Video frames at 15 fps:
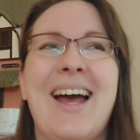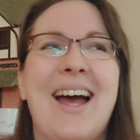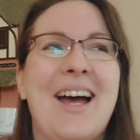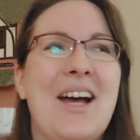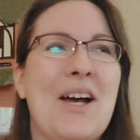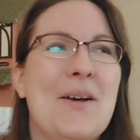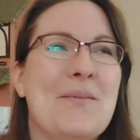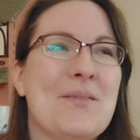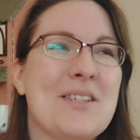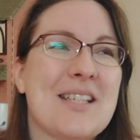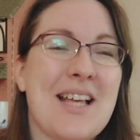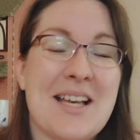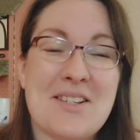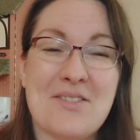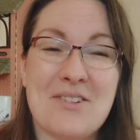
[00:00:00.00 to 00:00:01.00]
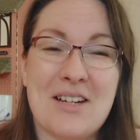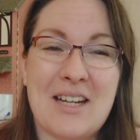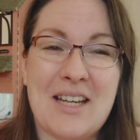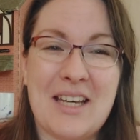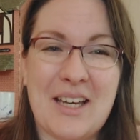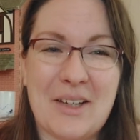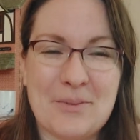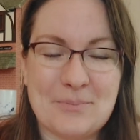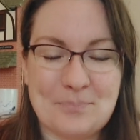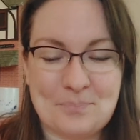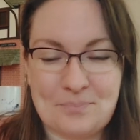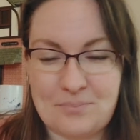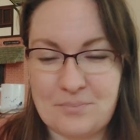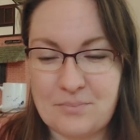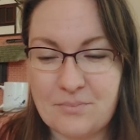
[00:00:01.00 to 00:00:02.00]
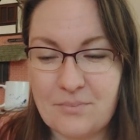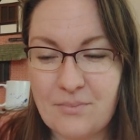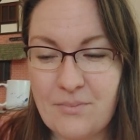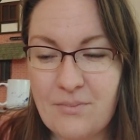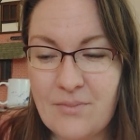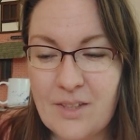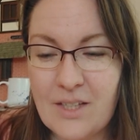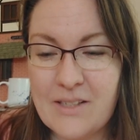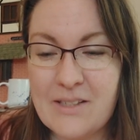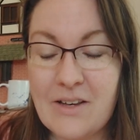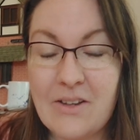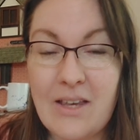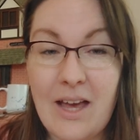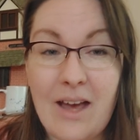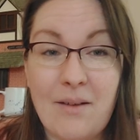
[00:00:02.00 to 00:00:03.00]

So that's really cute. So yeah,